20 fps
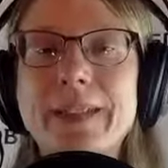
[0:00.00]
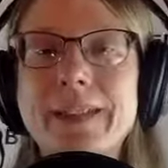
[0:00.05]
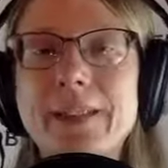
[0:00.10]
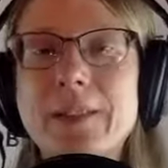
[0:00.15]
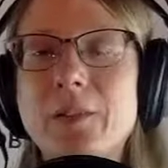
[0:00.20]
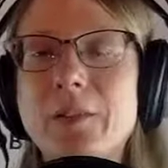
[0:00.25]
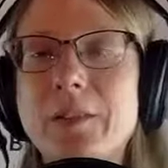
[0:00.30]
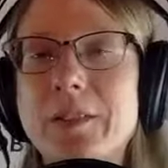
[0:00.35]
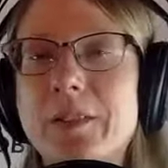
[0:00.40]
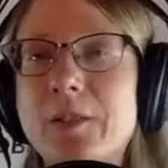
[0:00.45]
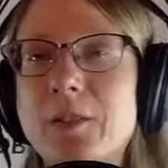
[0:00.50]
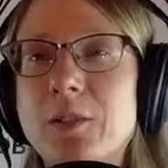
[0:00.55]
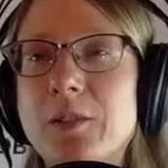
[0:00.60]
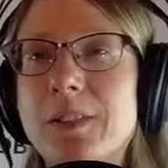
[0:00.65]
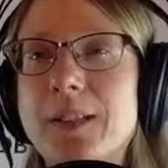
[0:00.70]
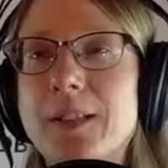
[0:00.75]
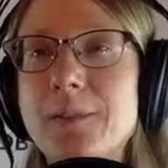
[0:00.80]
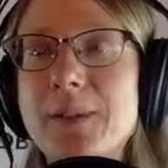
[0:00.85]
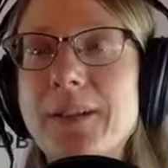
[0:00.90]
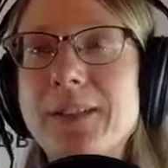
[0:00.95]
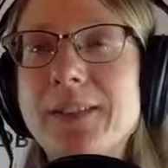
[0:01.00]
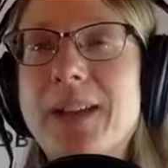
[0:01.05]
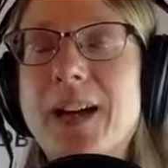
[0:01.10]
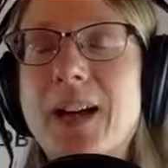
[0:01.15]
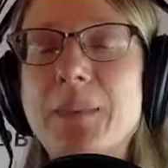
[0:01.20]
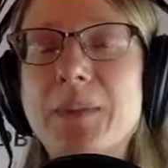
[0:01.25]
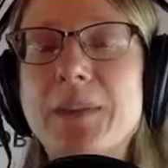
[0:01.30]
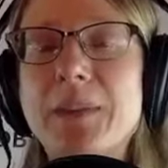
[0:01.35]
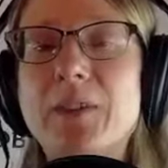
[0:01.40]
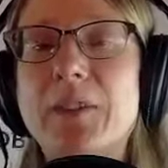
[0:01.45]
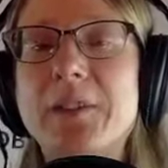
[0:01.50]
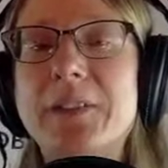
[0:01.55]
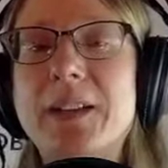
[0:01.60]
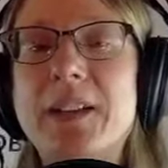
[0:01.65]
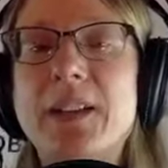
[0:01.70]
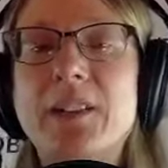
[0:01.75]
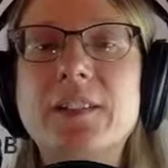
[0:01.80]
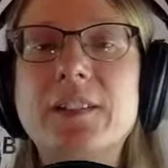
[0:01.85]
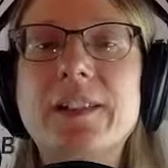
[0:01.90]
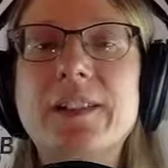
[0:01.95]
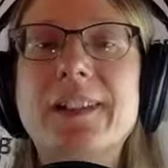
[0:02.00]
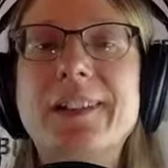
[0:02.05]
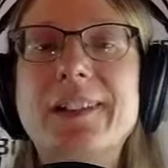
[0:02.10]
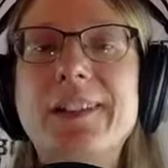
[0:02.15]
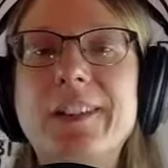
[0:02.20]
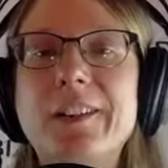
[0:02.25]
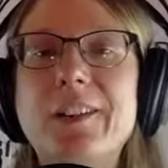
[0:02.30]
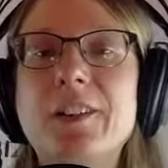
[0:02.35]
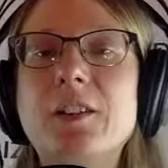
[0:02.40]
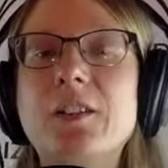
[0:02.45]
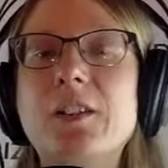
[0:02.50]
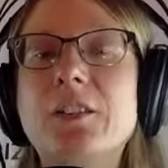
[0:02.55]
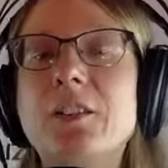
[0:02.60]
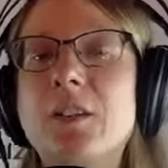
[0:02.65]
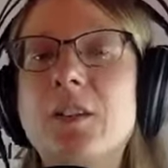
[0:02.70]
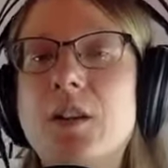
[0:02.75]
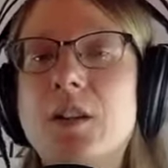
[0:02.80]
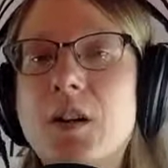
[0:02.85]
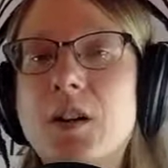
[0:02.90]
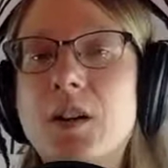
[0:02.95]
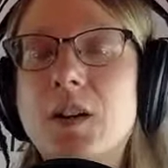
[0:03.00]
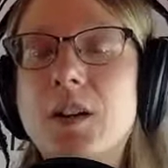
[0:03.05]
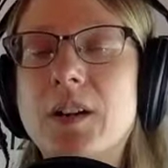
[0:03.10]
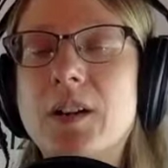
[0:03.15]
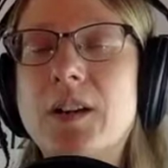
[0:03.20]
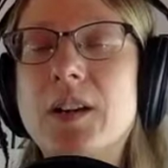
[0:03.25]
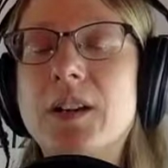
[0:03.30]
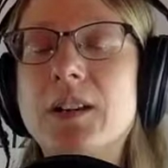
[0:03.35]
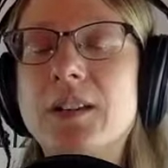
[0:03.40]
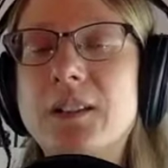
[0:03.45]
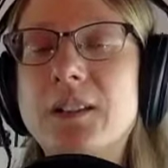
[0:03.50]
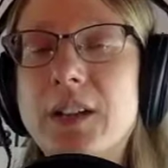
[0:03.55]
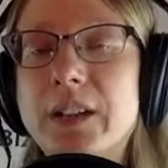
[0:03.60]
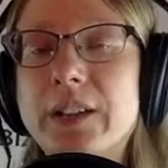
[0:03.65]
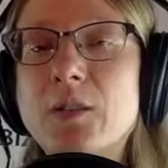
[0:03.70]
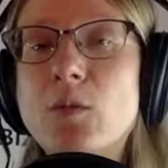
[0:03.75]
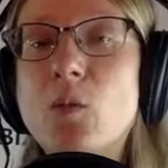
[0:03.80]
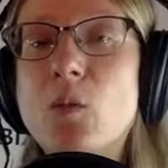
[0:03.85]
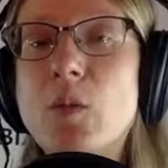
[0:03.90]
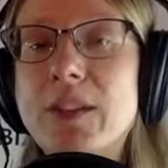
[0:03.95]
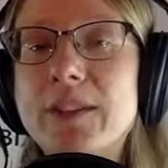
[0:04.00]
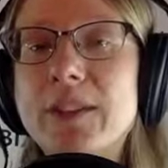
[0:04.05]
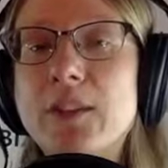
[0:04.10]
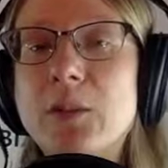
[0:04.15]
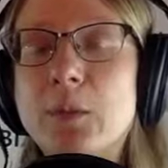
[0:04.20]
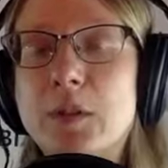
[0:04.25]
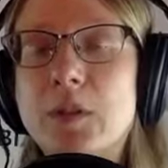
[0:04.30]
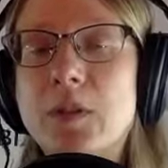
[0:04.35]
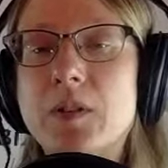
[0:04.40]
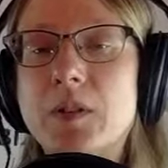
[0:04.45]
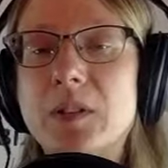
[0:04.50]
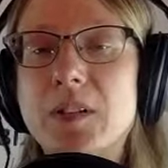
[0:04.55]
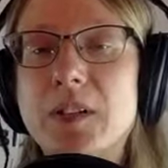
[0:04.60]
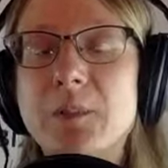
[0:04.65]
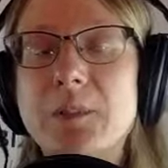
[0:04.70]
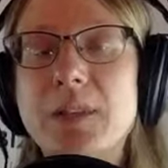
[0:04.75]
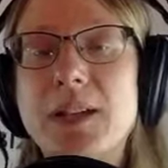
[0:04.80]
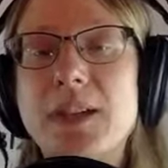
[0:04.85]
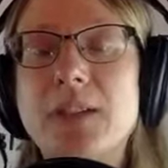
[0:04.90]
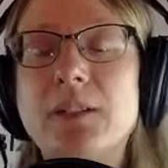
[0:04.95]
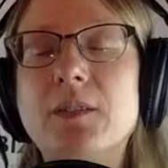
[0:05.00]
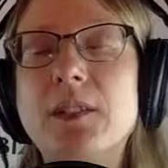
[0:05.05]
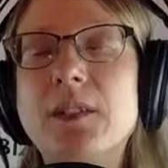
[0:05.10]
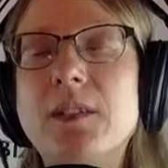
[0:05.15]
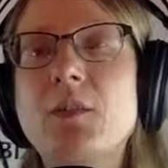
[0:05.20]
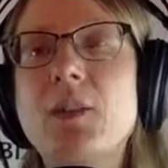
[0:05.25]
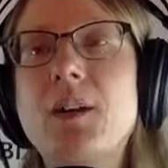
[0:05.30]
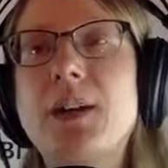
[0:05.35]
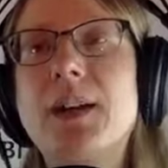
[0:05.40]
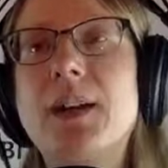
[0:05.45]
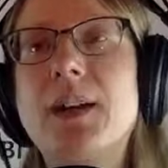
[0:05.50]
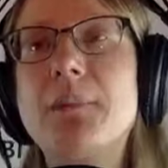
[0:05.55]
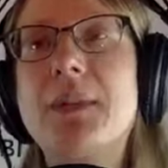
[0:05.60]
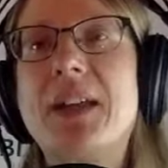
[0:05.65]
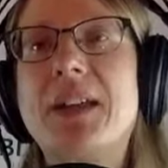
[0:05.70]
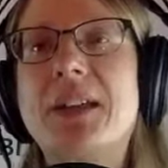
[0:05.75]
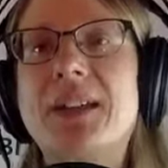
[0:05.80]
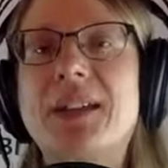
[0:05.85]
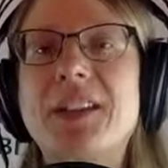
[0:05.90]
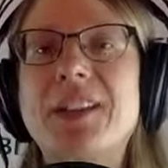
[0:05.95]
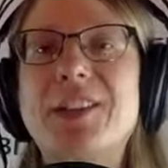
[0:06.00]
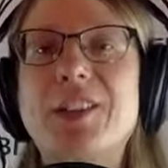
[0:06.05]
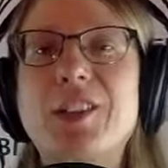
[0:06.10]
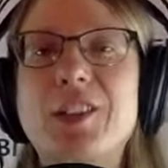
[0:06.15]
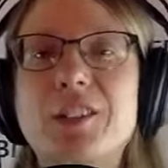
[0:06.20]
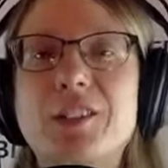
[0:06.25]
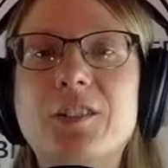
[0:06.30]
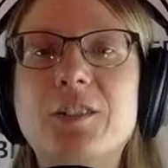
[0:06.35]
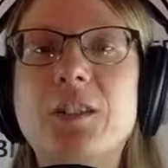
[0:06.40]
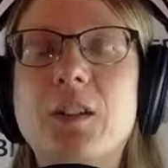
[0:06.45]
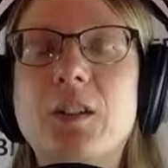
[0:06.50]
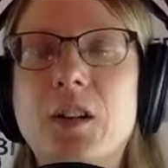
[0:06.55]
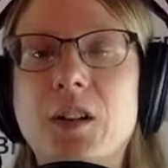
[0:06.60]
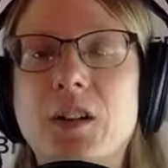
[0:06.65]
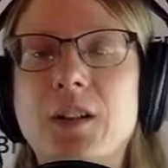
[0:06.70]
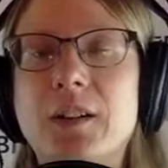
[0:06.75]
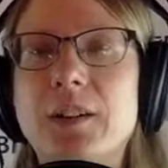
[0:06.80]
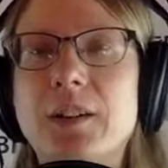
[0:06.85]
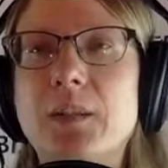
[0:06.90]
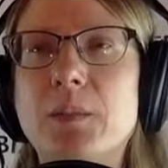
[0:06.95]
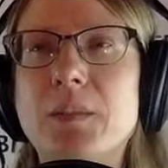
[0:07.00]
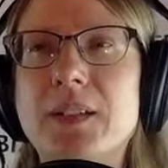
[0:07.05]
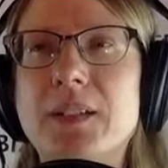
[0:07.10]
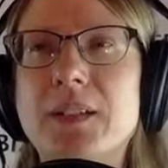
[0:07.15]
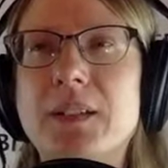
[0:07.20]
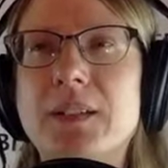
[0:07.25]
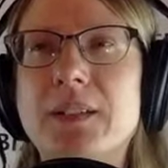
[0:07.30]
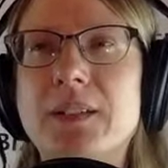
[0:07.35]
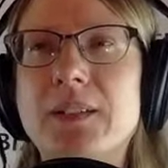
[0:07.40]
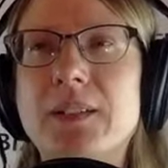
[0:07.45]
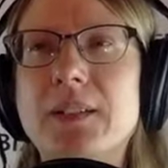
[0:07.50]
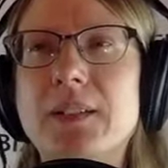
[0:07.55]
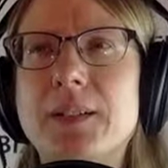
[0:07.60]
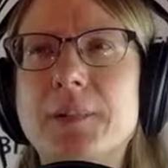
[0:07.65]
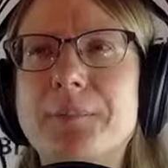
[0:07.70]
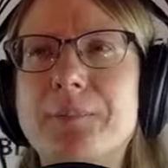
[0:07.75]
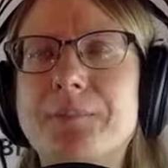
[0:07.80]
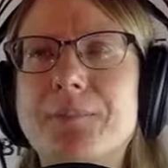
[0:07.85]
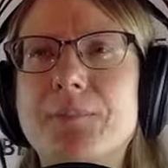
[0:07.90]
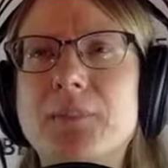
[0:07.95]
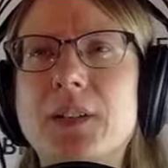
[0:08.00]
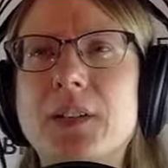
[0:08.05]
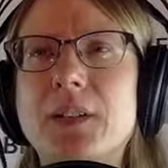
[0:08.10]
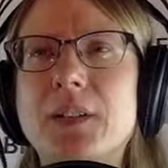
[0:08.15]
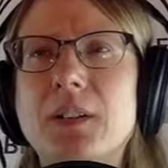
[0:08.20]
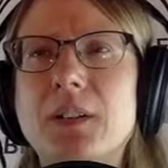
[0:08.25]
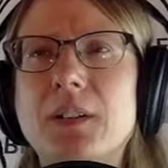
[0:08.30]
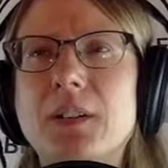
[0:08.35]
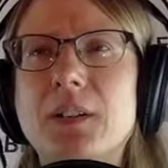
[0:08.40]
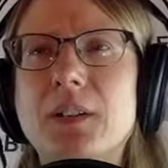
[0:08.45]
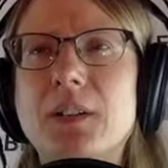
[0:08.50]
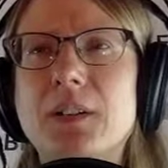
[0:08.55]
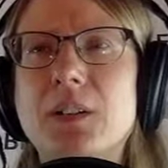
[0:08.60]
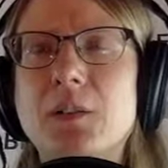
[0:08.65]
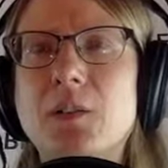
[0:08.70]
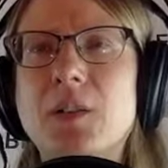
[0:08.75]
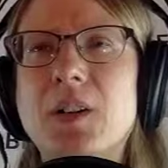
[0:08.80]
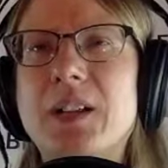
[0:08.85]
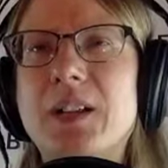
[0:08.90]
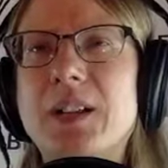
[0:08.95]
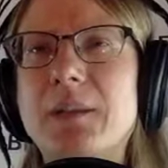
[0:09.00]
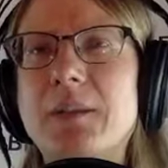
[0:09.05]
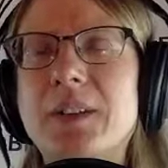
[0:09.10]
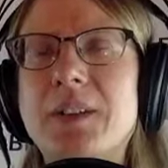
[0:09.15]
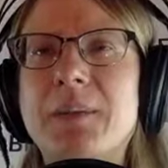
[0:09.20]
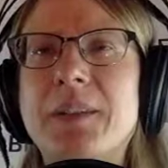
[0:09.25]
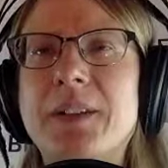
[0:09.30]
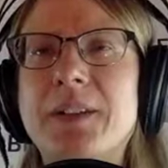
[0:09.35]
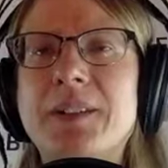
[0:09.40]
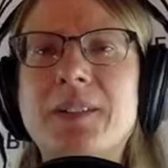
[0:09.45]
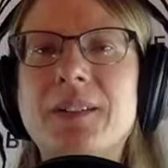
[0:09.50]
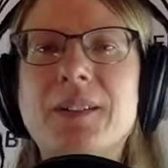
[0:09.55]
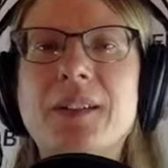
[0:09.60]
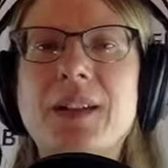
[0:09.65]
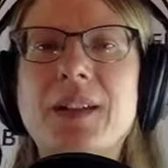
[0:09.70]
you. So Love-Based Copy School is actually a year-long done with you program. And the reason why I made it a year long is because, well, I mean,